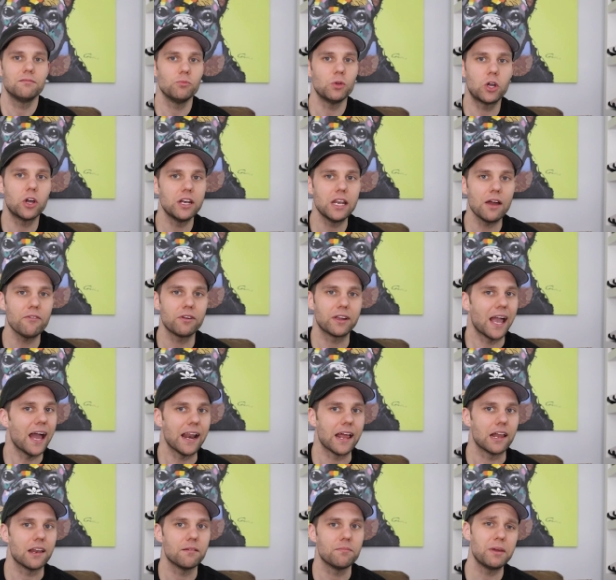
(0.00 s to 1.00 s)
we could never
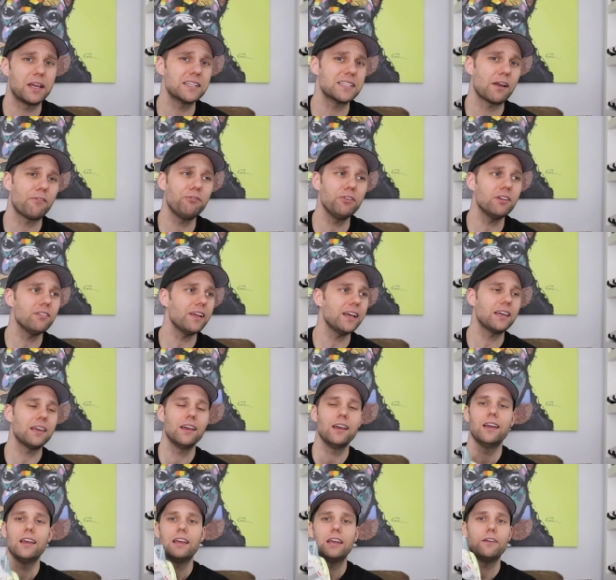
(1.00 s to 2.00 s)
get it. Because I feel like
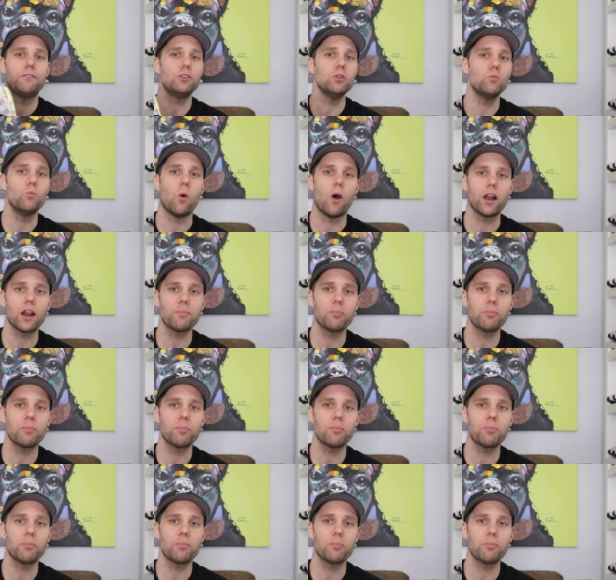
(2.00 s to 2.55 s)
if you want